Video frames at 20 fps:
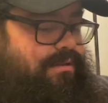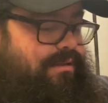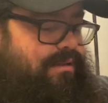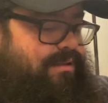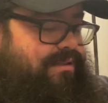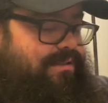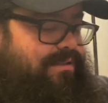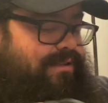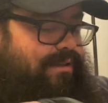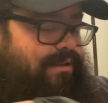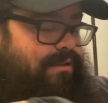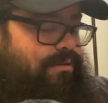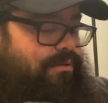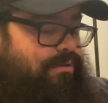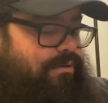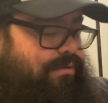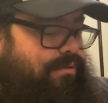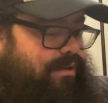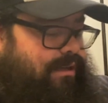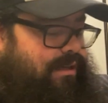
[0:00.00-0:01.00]
is the glue
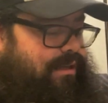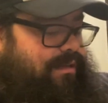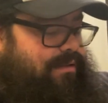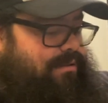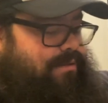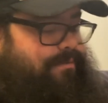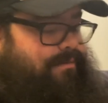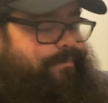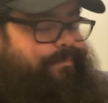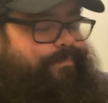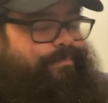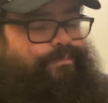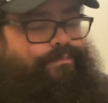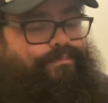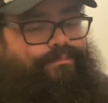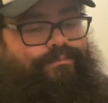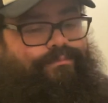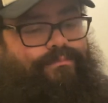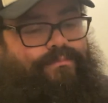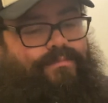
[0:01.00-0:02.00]
grenade.
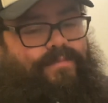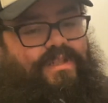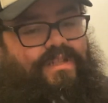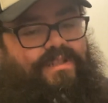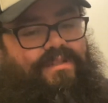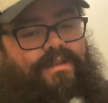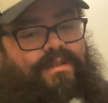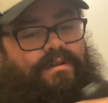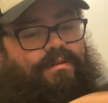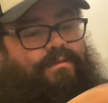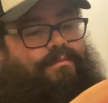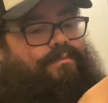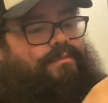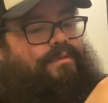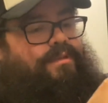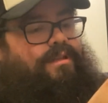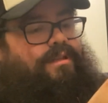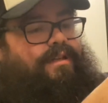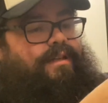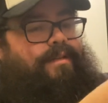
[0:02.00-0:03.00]
So,
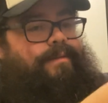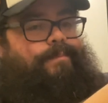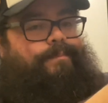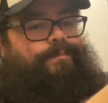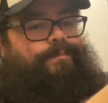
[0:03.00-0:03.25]
alright.